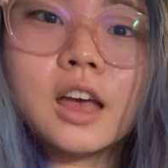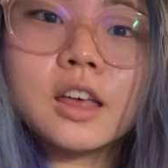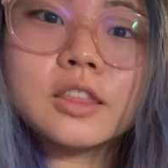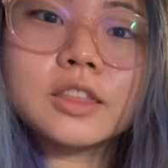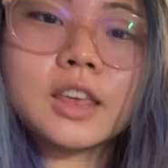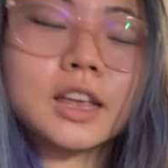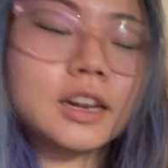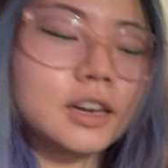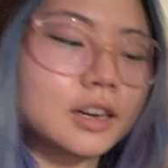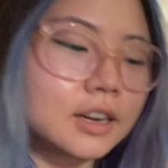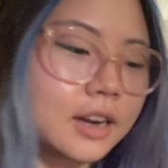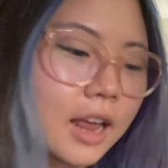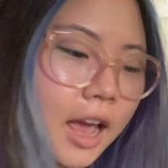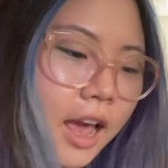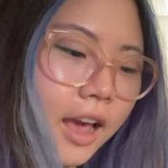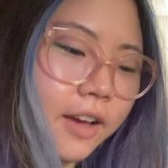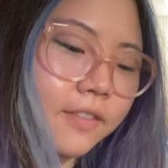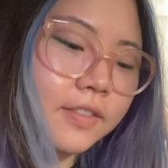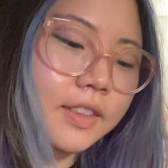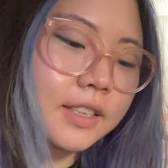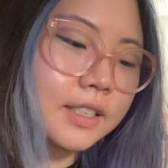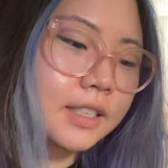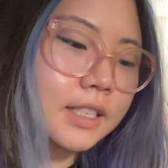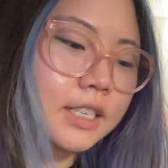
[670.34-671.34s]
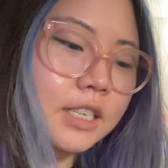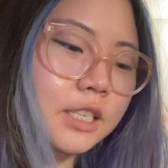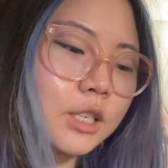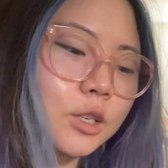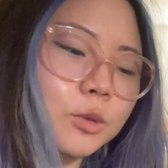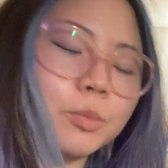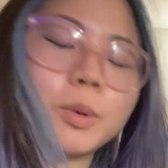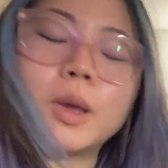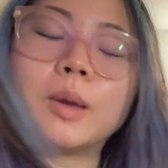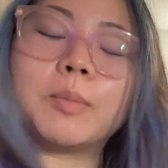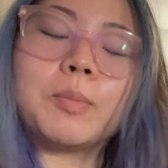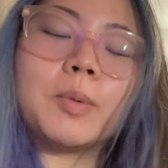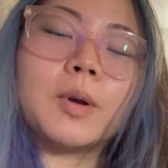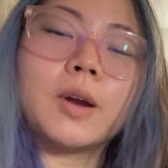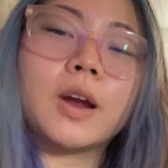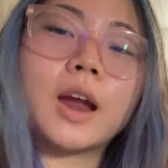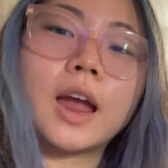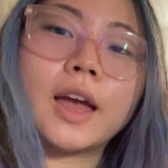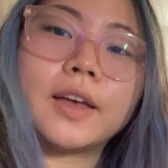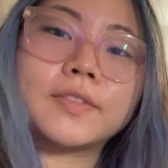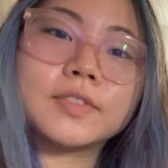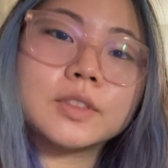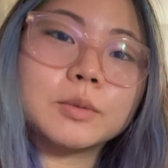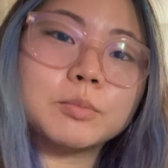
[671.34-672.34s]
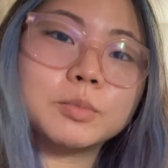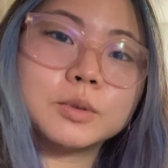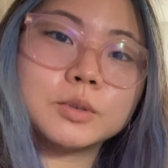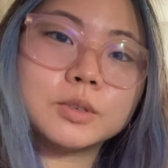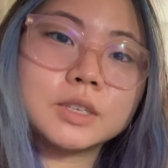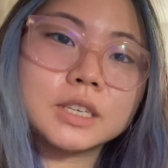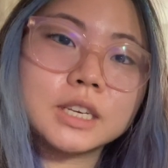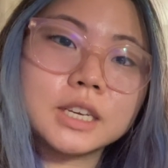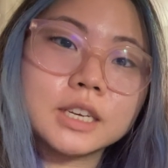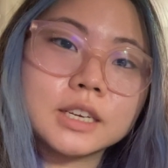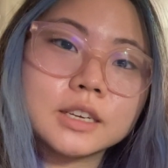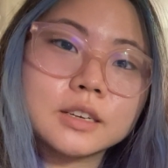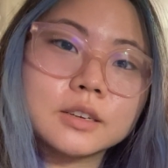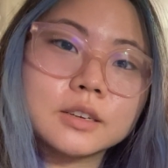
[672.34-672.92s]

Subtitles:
They didn't have this tissue paper at the boutique.